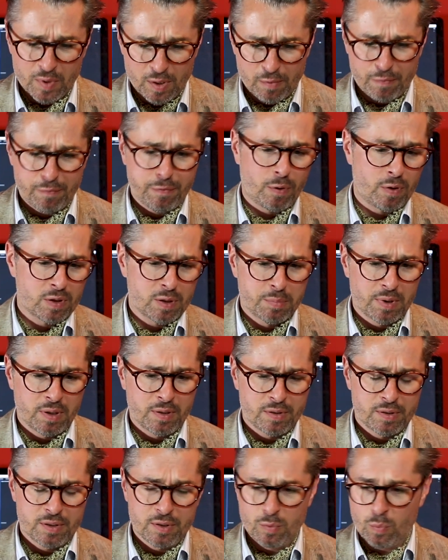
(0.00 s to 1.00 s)

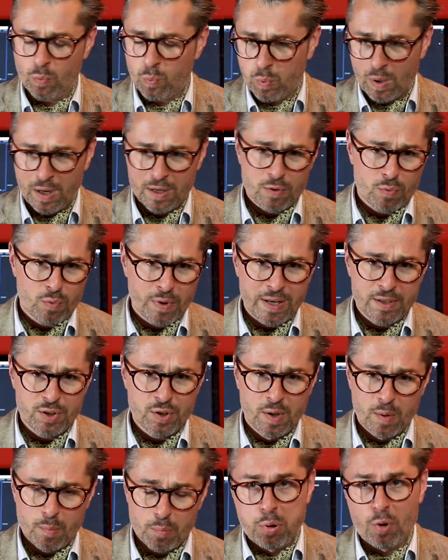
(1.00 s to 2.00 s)
affordability, wide
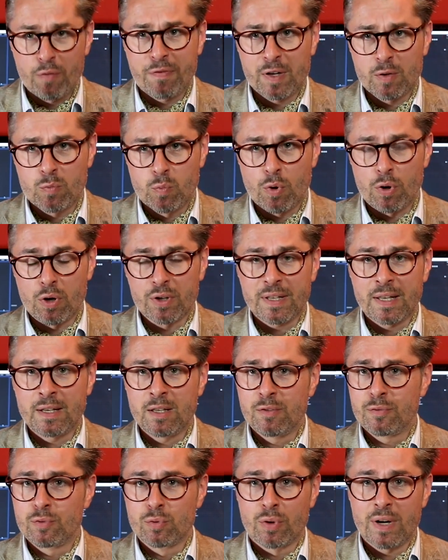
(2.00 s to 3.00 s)
range, perfect world,
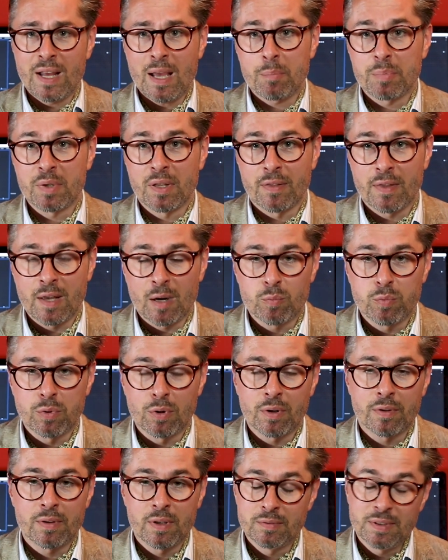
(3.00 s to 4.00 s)
and if you're happy in that
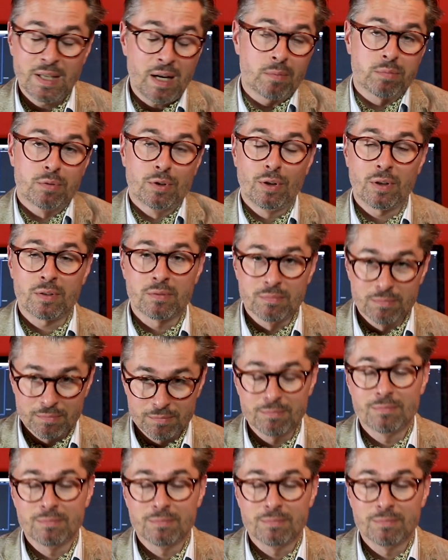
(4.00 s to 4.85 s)
world, then yeah, good.